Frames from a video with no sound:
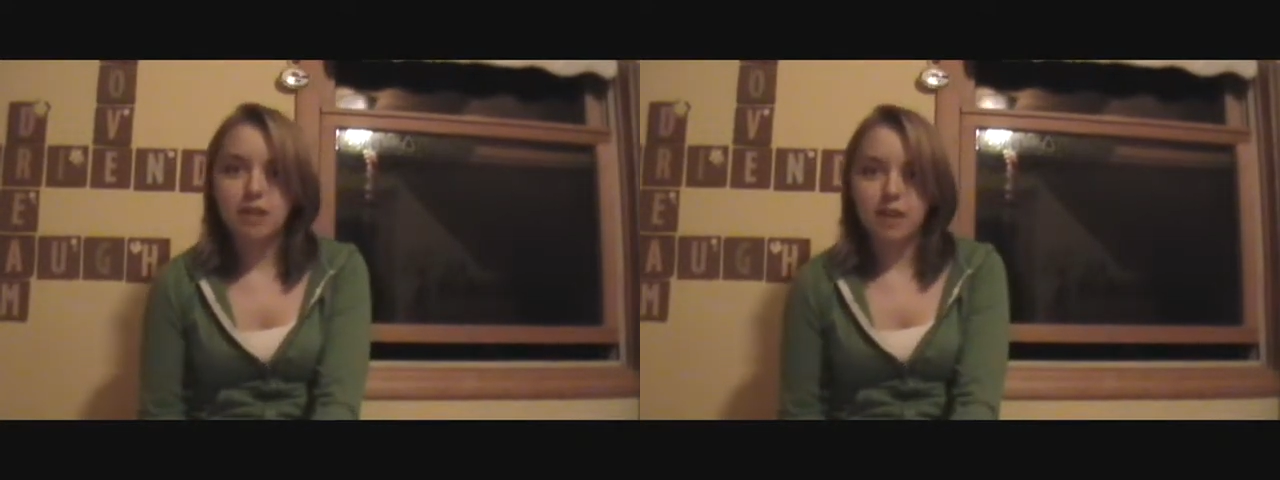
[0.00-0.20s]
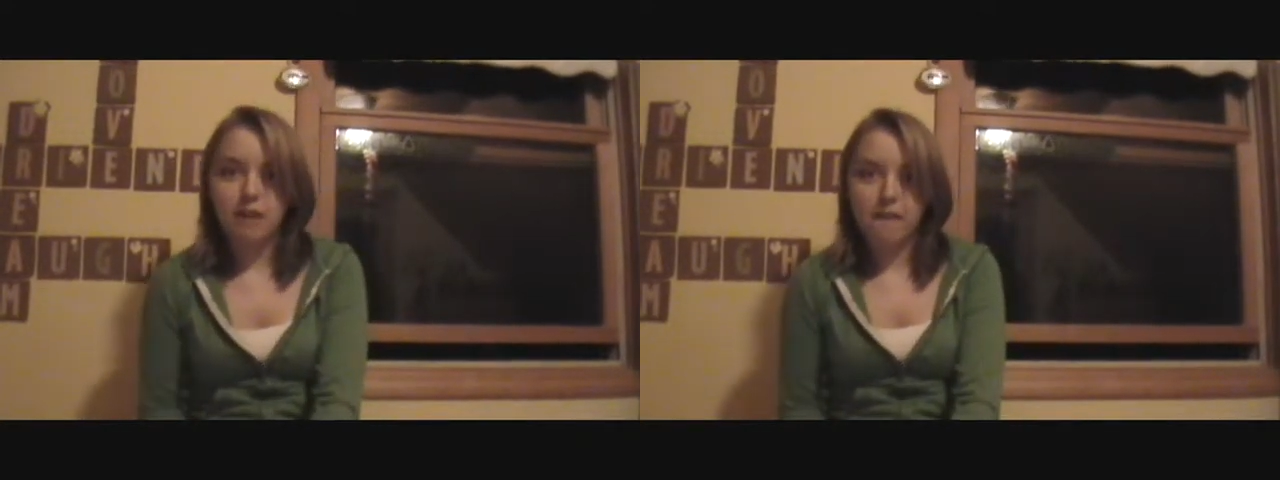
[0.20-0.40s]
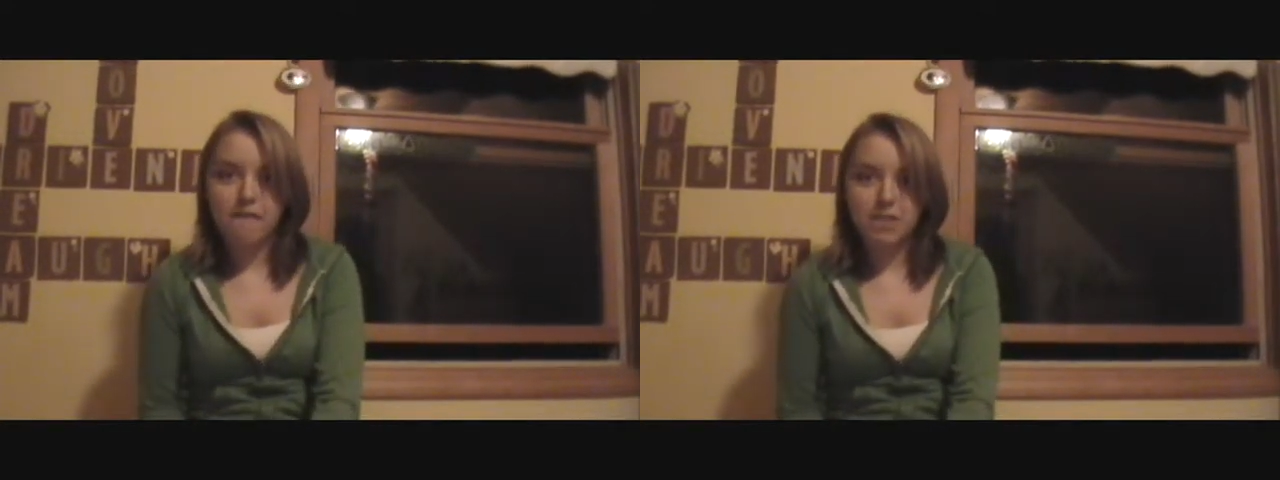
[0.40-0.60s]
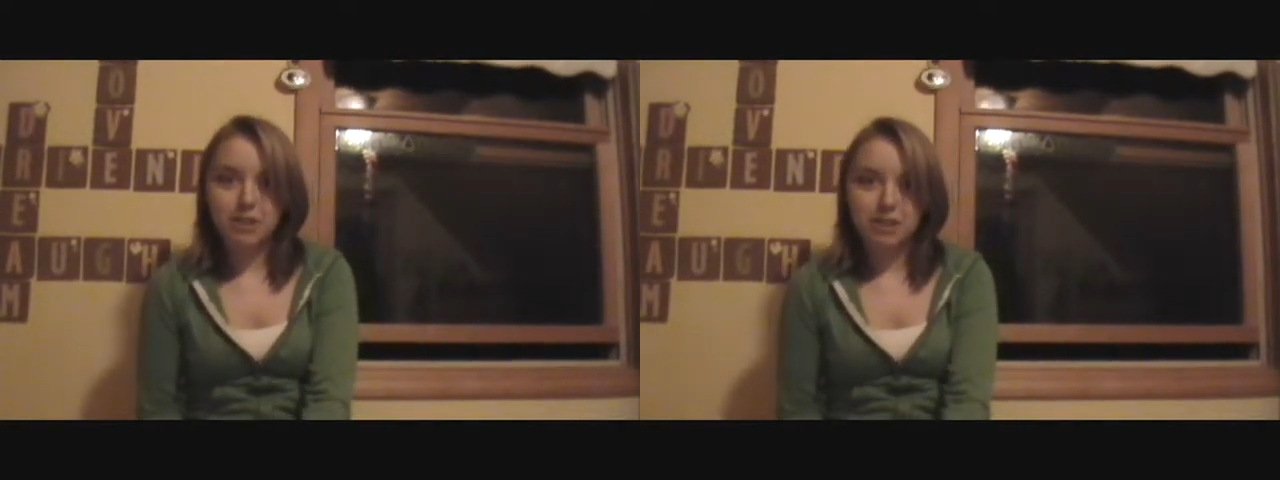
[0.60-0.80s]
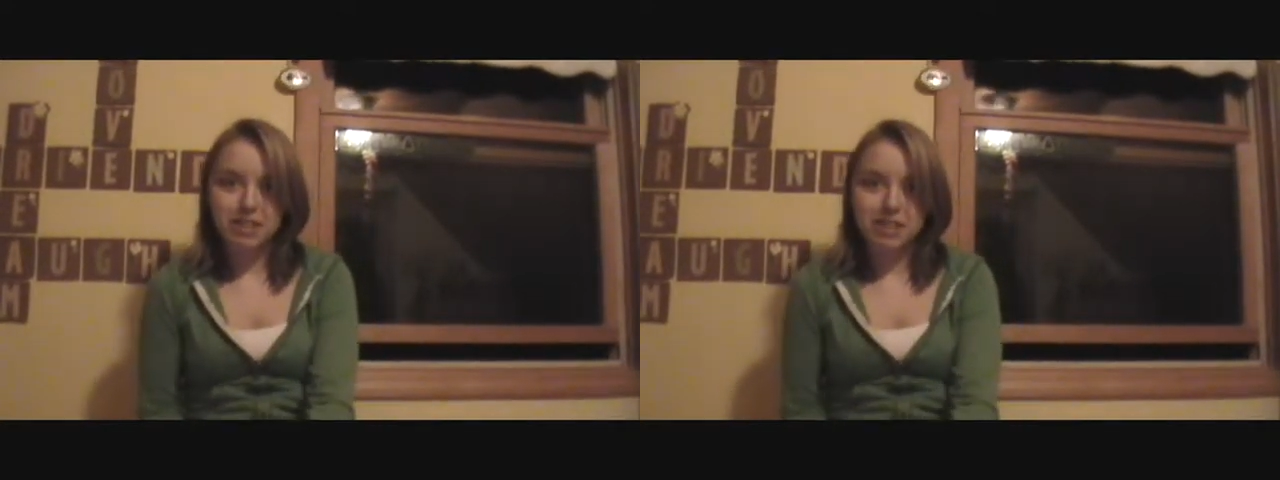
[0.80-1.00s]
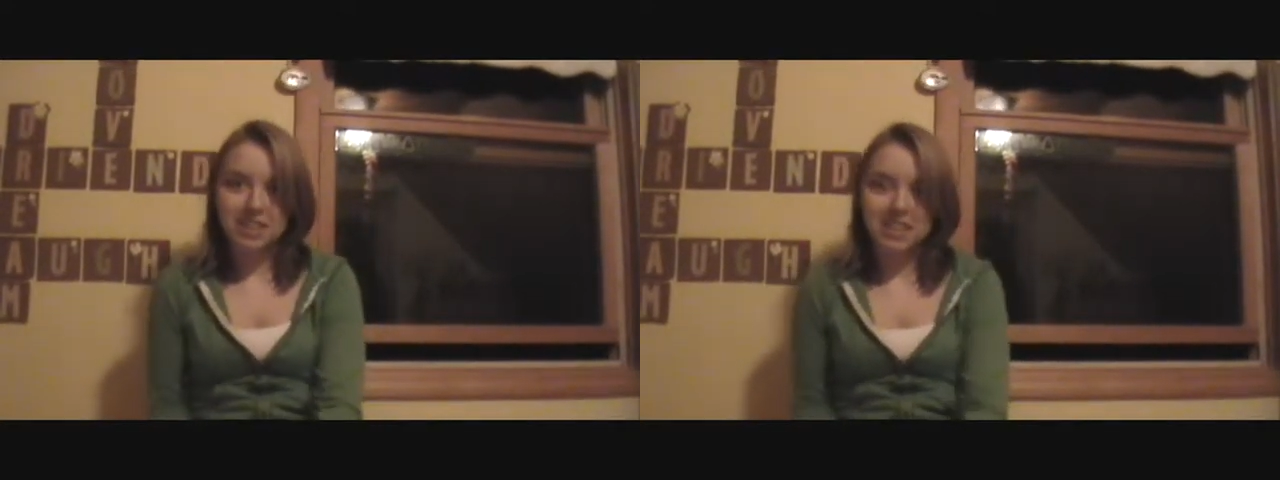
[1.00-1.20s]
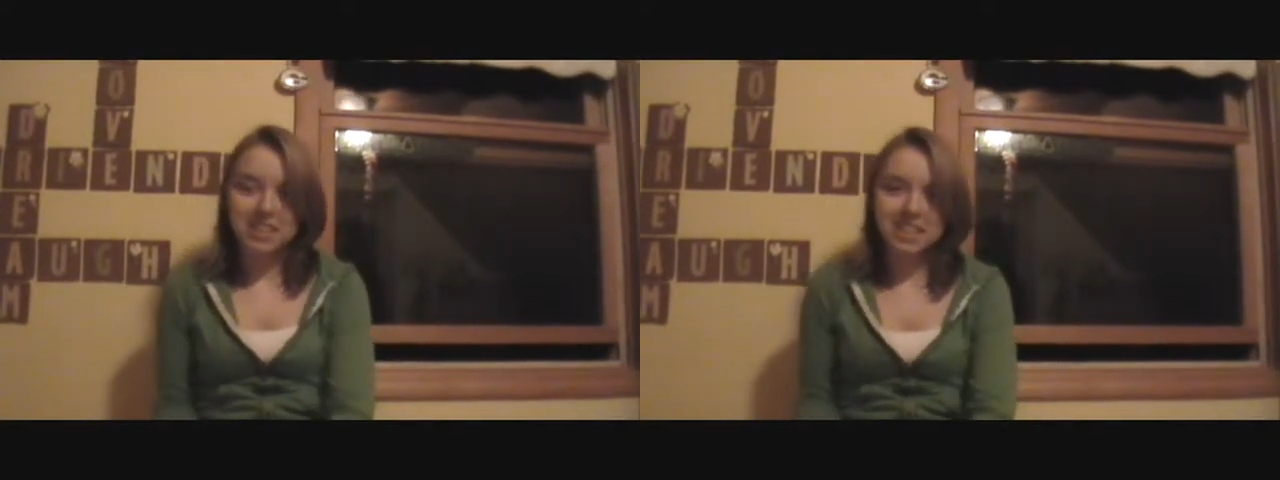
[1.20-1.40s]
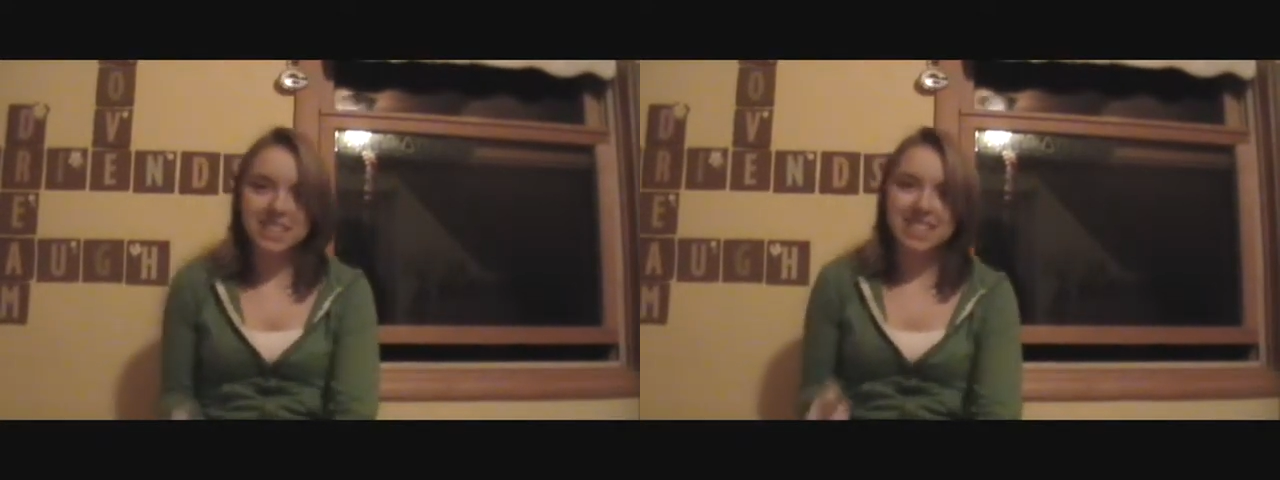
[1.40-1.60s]
they caught various
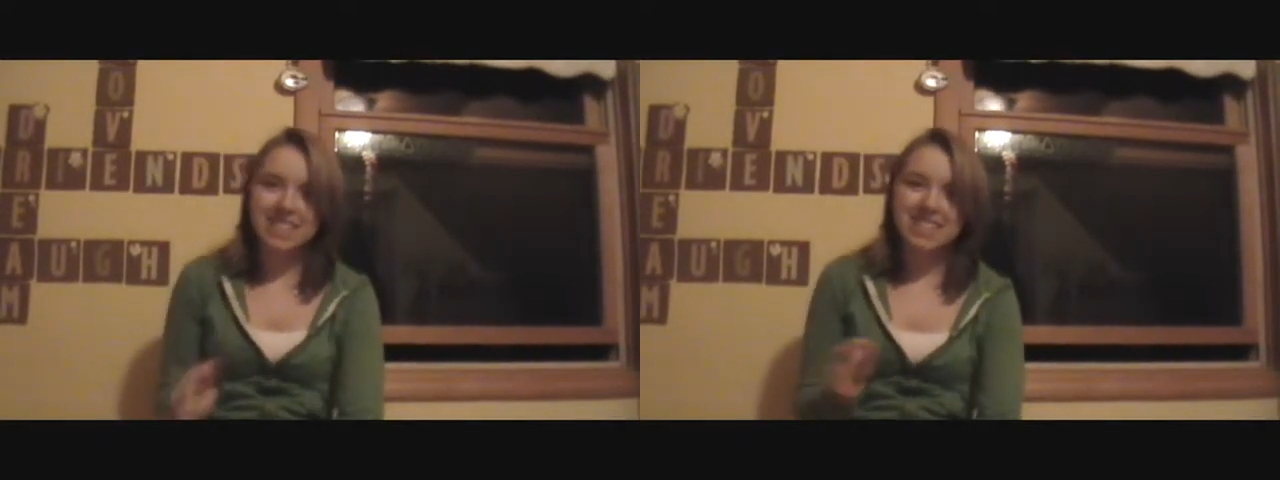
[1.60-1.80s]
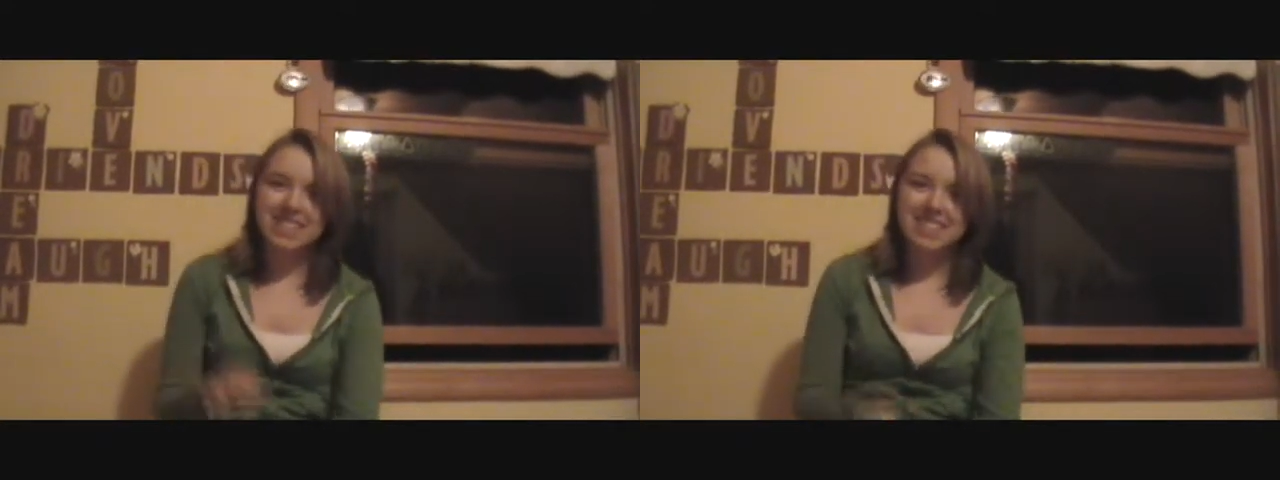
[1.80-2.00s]
diseases.